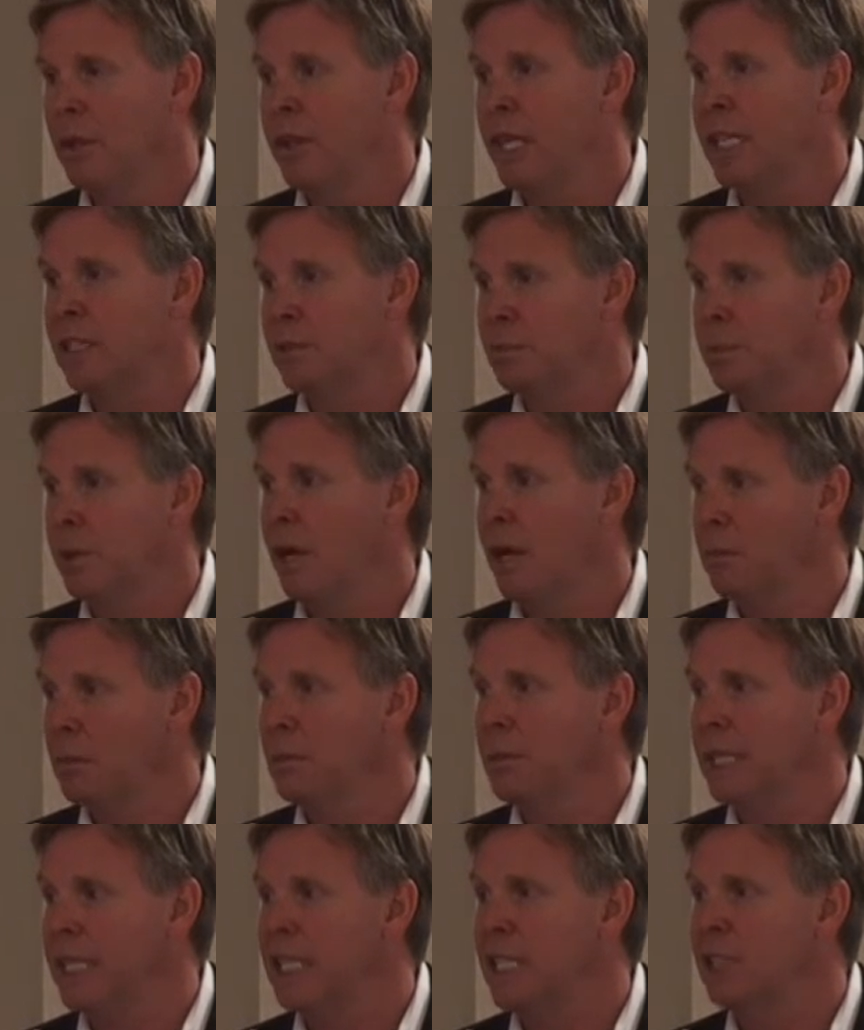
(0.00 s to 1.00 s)
That's
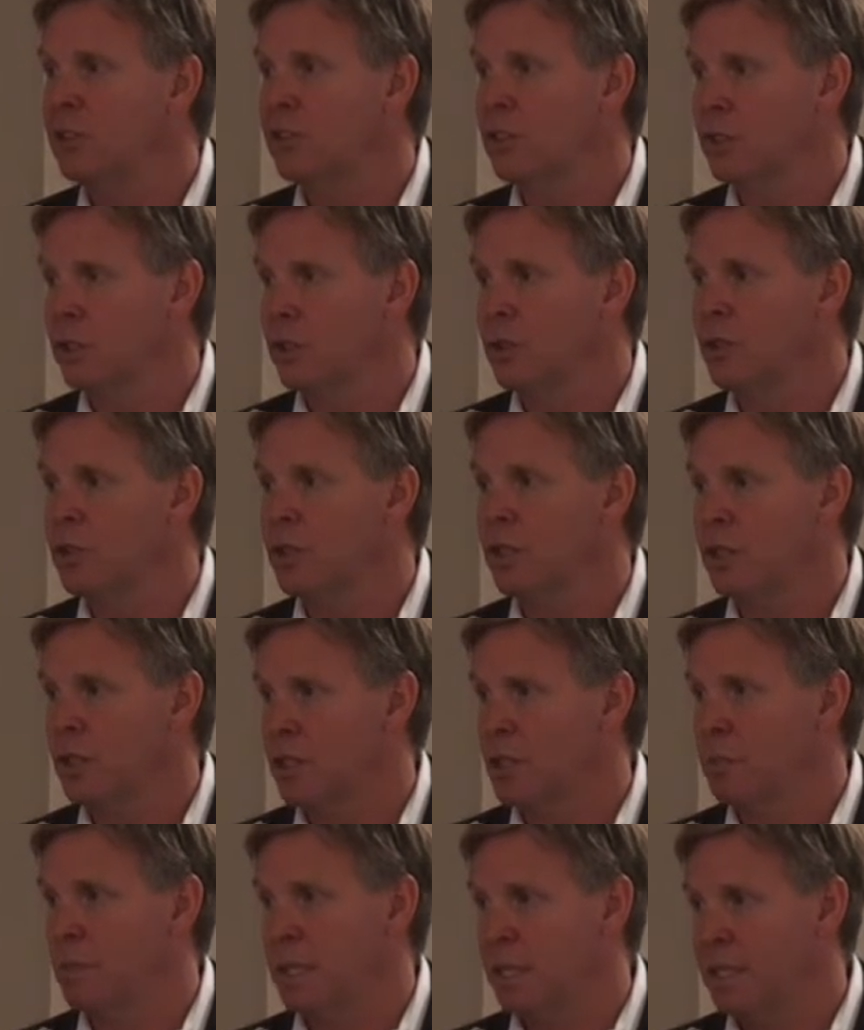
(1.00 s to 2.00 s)
probably institution
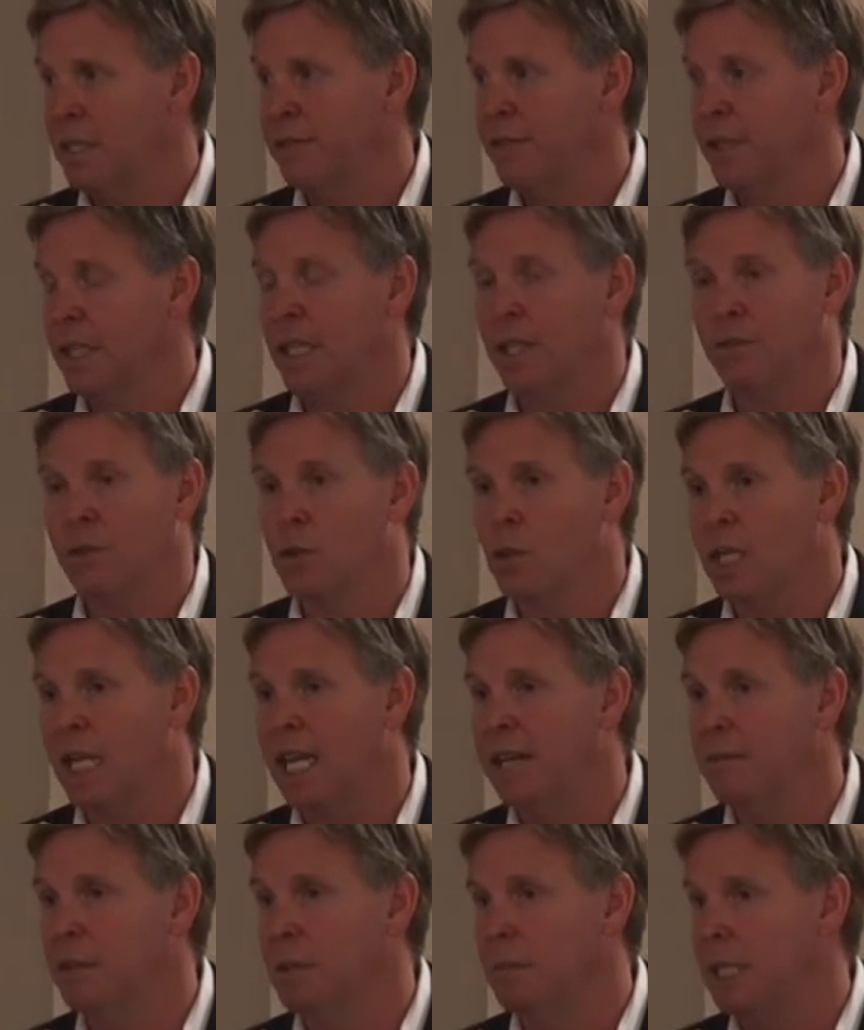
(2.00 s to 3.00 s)
specific. If you
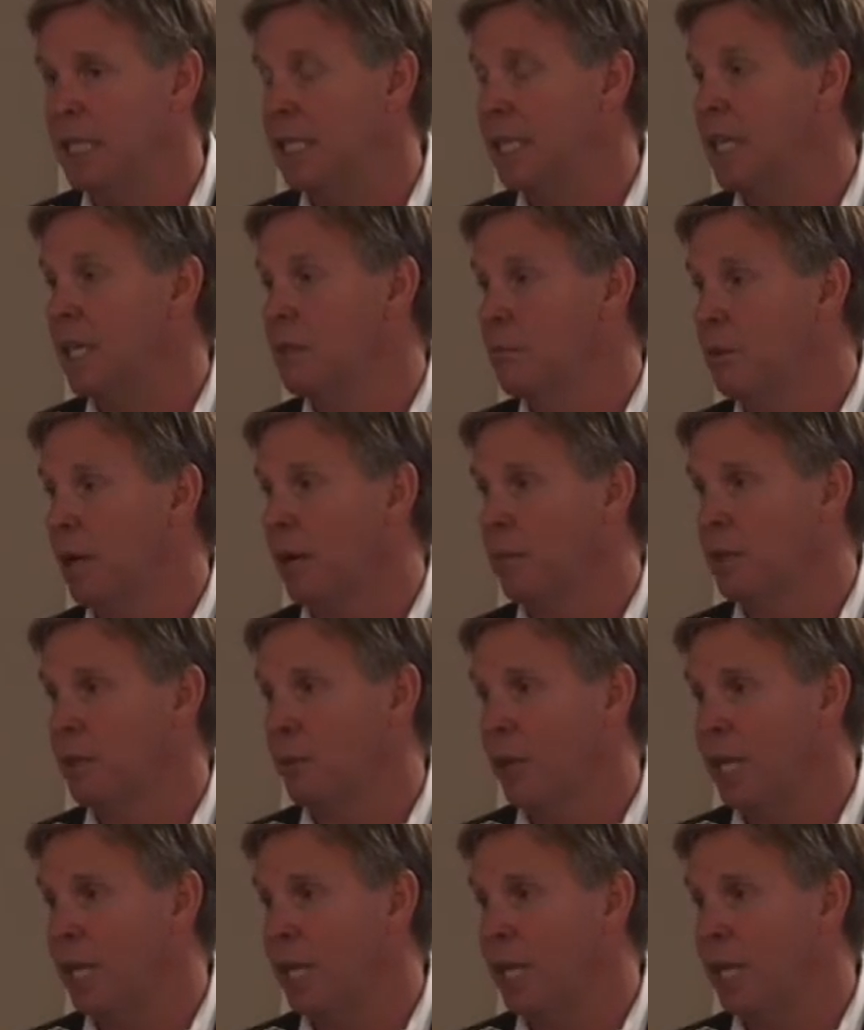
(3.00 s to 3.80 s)
came to me, I'd probably